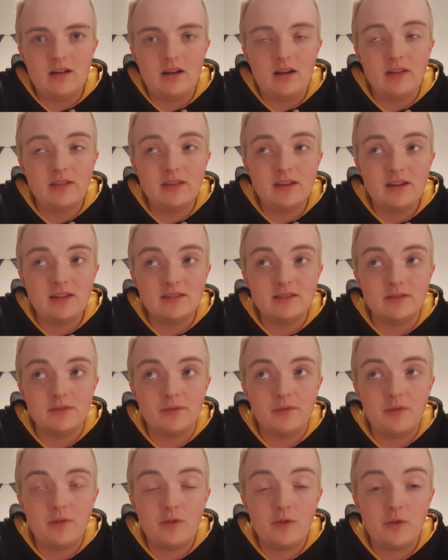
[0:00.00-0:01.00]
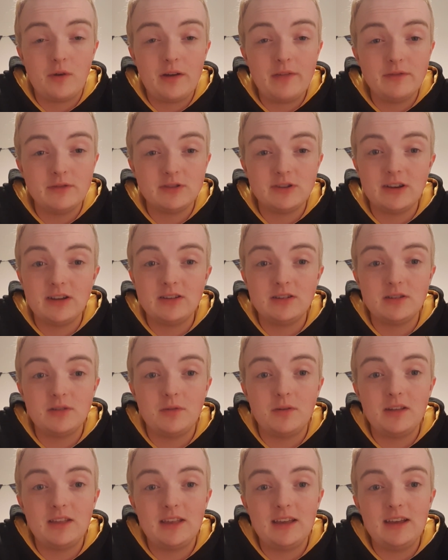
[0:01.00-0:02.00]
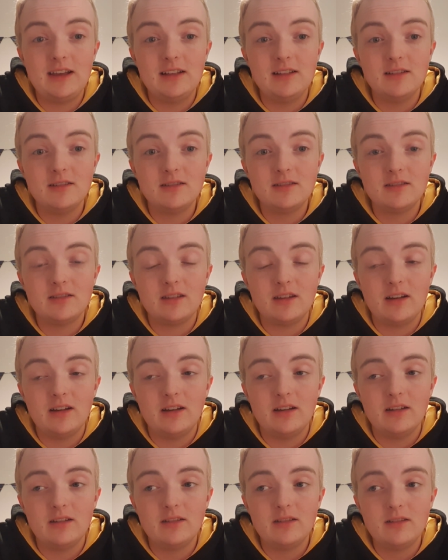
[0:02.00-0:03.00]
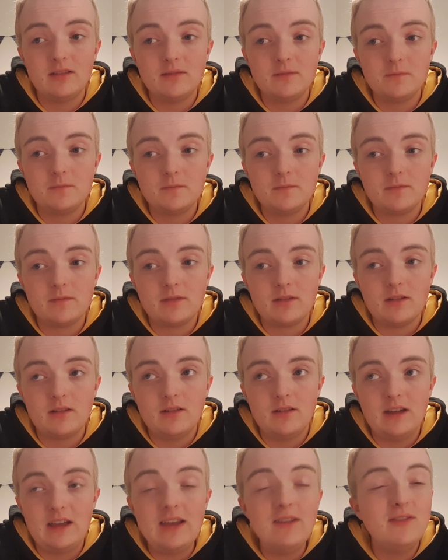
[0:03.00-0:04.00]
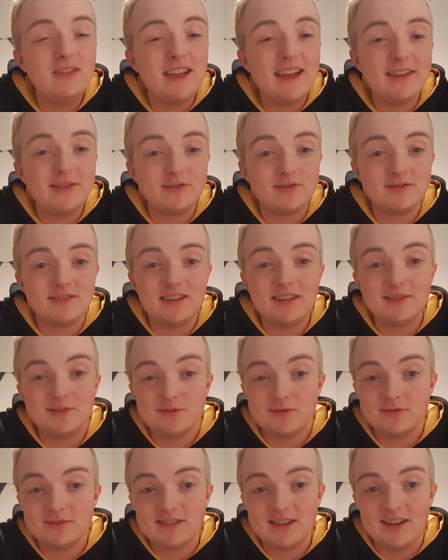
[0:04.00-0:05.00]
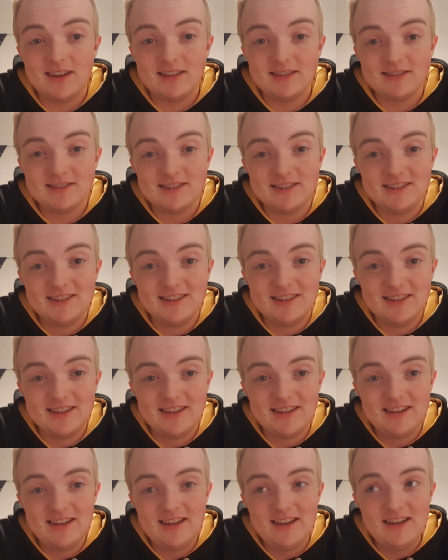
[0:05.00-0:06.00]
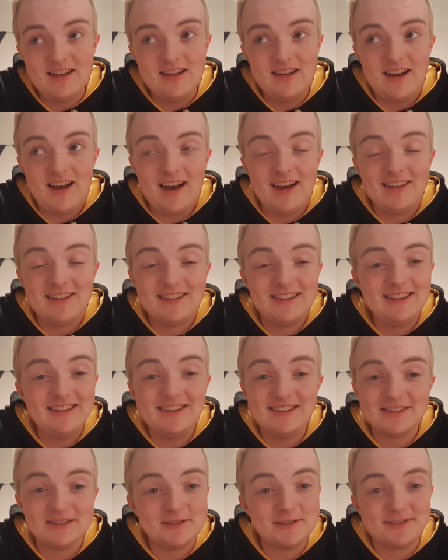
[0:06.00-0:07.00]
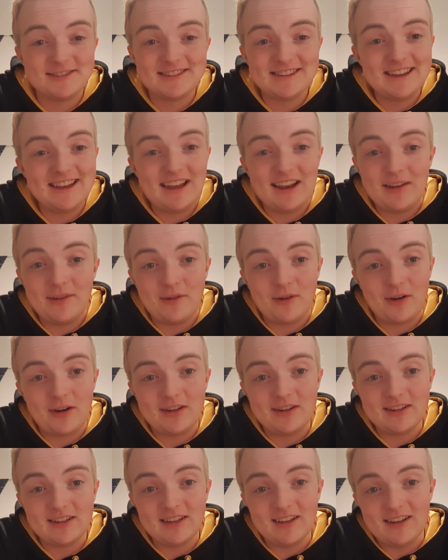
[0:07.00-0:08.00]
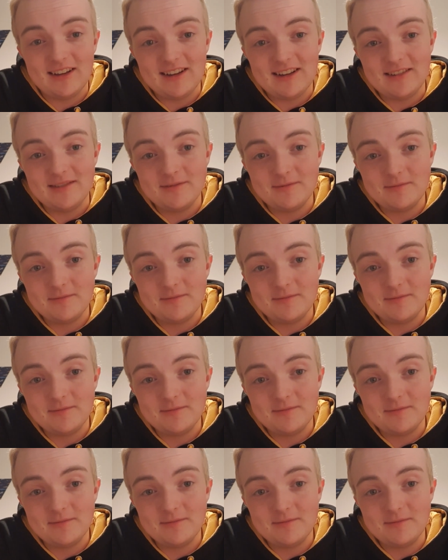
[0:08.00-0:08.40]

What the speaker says: and that has forever changed the way that he looks at even heterosexual sex. He does not see it in a very good light.